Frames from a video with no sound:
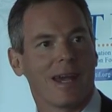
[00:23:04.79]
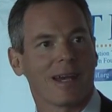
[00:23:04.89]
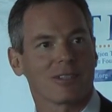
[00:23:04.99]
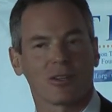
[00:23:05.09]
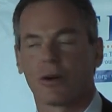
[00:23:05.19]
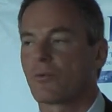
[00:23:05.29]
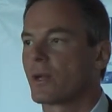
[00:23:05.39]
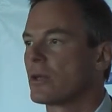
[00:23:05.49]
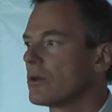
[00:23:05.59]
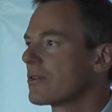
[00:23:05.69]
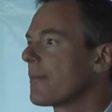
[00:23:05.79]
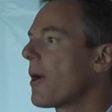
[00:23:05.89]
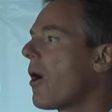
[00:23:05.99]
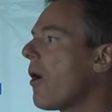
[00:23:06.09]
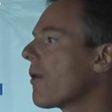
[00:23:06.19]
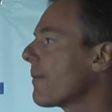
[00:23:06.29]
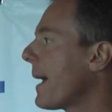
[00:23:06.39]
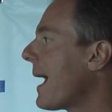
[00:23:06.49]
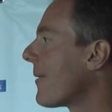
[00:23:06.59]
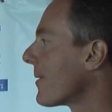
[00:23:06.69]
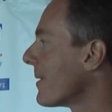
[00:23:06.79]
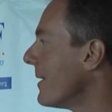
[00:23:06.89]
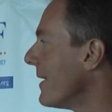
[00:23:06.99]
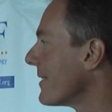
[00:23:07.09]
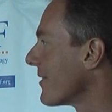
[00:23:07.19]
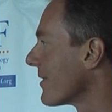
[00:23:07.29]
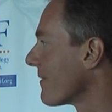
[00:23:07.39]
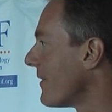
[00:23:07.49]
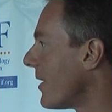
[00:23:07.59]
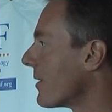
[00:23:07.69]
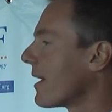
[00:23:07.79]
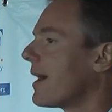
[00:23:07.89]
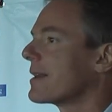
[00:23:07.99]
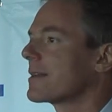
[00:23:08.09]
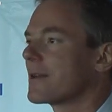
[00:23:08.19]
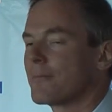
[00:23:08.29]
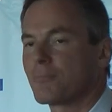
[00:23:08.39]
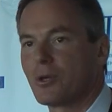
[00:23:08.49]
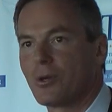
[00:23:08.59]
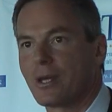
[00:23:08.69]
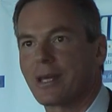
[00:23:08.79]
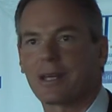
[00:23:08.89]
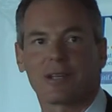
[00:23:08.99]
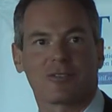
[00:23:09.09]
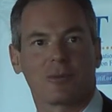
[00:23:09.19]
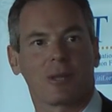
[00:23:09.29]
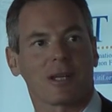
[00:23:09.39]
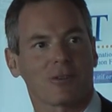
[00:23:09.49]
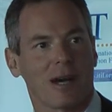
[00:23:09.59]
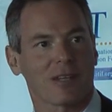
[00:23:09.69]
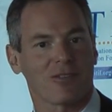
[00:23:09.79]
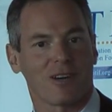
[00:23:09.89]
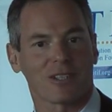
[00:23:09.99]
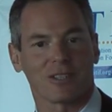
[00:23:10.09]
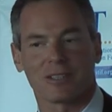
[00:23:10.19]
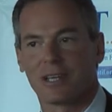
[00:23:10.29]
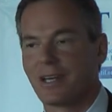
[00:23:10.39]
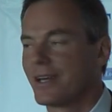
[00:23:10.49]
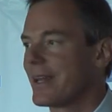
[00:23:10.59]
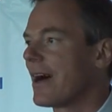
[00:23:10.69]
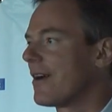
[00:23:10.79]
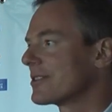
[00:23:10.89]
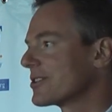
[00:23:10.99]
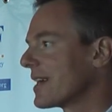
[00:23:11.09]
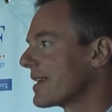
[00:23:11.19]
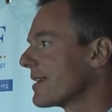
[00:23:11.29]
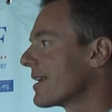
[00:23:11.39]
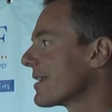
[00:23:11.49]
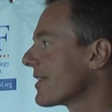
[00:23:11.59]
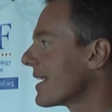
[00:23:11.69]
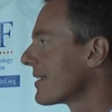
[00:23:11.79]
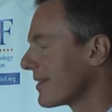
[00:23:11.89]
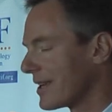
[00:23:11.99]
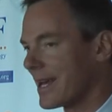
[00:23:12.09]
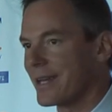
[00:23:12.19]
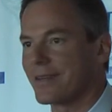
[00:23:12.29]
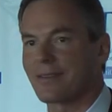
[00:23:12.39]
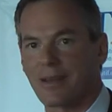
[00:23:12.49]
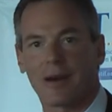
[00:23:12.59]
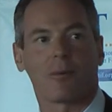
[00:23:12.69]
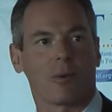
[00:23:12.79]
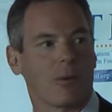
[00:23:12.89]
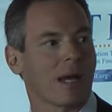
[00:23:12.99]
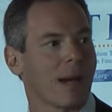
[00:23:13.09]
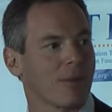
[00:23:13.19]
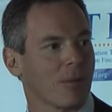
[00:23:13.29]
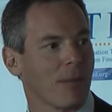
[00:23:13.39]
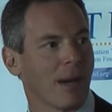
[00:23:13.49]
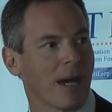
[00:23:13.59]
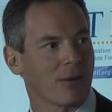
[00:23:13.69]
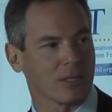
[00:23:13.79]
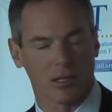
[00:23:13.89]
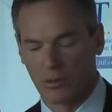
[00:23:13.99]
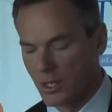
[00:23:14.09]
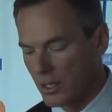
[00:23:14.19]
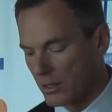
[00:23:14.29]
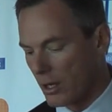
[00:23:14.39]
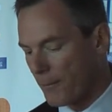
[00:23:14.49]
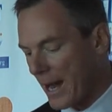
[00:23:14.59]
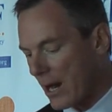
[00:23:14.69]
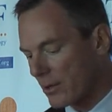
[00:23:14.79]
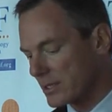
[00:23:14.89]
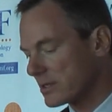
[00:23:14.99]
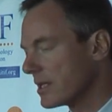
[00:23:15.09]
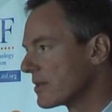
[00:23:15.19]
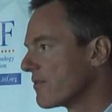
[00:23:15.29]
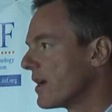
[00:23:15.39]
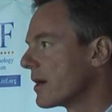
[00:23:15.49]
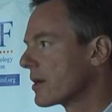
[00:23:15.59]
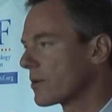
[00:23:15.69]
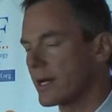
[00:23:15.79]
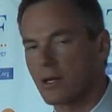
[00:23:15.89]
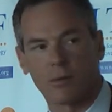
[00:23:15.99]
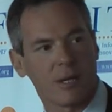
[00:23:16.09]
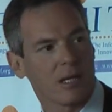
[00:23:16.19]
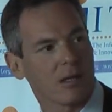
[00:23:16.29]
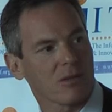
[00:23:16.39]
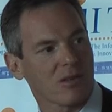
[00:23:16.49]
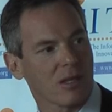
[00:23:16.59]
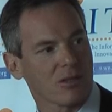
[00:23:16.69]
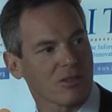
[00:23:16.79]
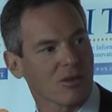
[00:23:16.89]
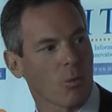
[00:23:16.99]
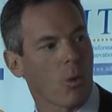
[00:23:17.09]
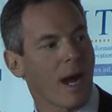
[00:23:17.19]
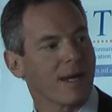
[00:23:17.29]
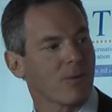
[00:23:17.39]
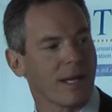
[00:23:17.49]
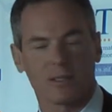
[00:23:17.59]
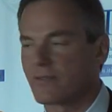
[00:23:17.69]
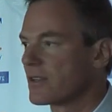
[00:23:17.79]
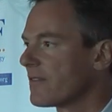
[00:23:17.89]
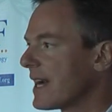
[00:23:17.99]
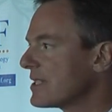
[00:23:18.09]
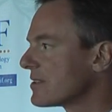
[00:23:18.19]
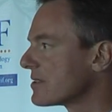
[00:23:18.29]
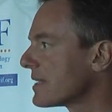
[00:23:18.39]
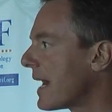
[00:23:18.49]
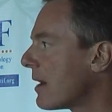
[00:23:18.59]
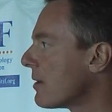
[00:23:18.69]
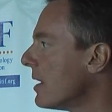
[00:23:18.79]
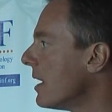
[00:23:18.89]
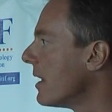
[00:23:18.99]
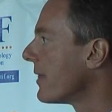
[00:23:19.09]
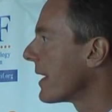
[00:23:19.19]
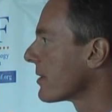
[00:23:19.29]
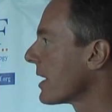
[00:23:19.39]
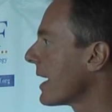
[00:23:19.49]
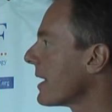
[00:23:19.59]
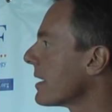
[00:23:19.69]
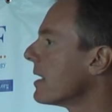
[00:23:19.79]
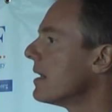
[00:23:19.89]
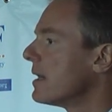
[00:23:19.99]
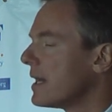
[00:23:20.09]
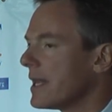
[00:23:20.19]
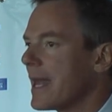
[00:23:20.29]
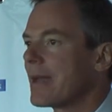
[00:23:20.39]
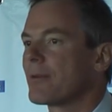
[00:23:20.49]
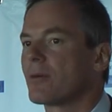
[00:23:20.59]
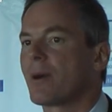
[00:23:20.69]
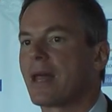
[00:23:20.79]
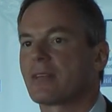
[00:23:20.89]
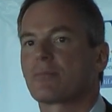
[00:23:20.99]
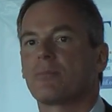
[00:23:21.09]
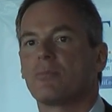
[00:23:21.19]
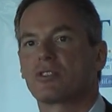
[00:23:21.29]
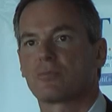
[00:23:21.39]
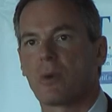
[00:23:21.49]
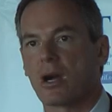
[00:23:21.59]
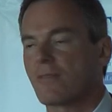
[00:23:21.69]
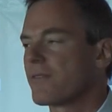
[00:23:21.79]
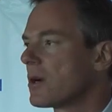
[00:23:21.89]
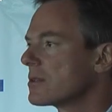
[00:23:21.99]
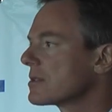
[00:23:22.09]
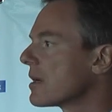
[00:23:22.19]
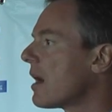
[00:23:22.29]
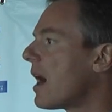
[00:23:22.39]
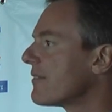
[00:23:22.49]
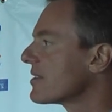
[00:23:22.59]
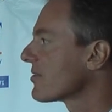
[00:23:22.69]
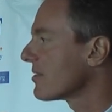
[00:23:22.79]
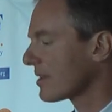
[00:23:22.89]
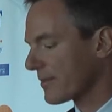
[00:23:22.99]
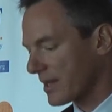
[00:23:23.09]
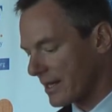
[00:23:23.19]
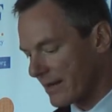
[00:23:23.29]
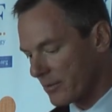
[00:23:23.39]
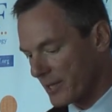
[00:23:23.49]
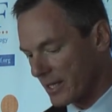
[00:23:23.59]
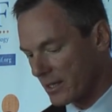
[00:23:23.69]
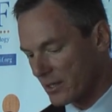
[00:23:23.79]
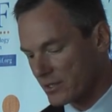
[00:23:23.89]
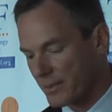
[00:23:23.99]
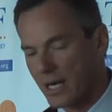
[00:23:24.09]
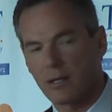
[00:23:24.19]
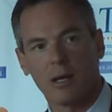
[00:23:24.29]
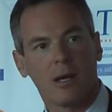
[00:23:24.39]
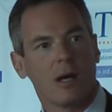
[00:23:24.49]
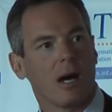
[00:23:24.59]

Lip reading: And so if we use up all the power that's in the phone on computing and consumer electronics functions, now all of a sudden you get to the end of the day and you say, oh, well, what happened to my battery? So low power is very critical. But you can see there's just a wide range of devices now that are getting enabled by this. Smartphones are obviously something that everybody knows about.